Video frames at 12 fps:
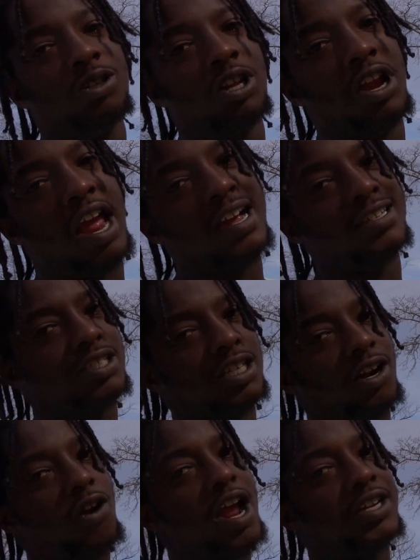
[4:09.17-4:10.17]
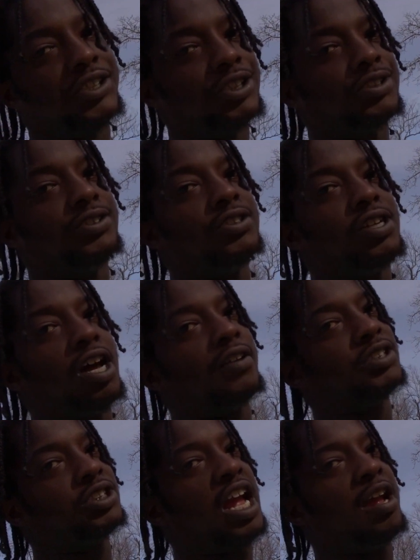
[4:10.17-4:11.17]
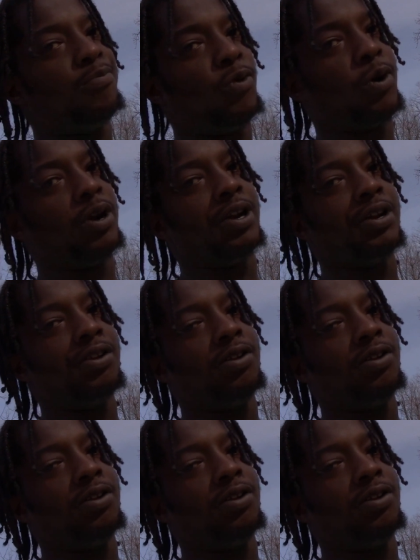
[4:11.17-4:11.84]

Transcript: the next generation of the skateboarding.